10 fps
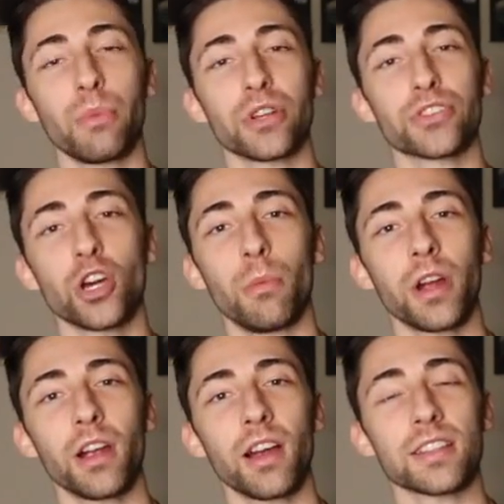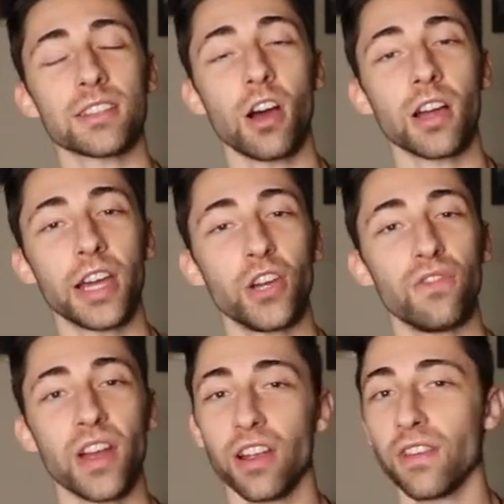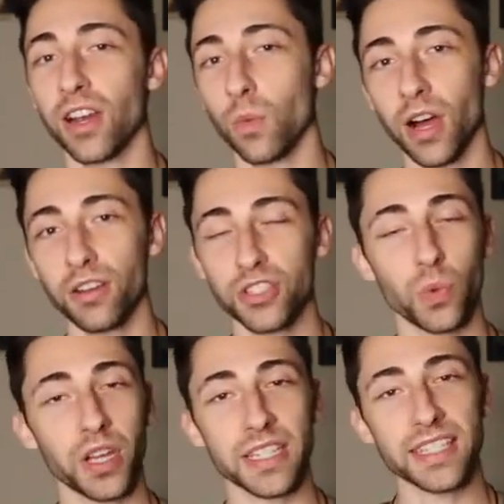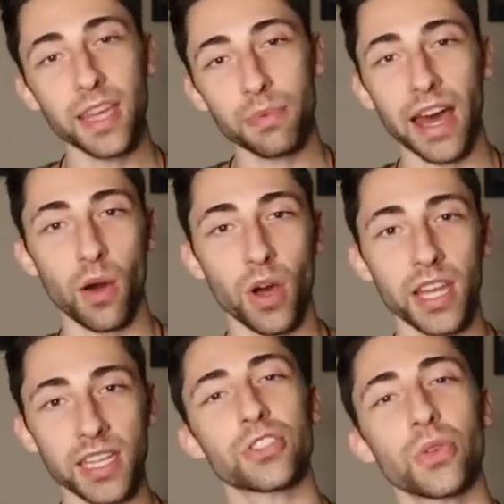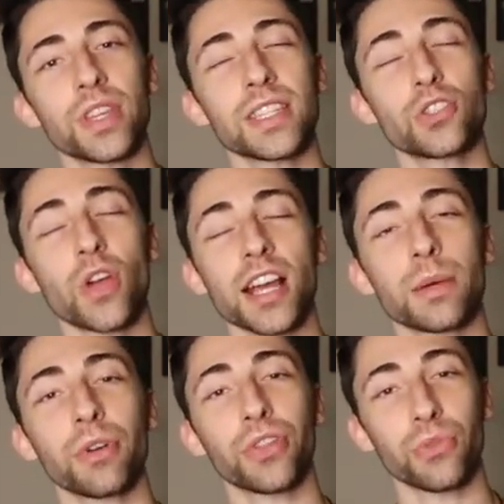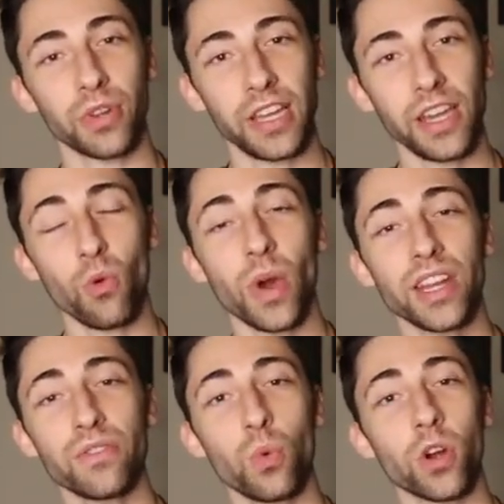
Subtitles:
Me When You're Sober, a song I know very, very well, so we're gonna skip that one. So this is track number three, Weight of the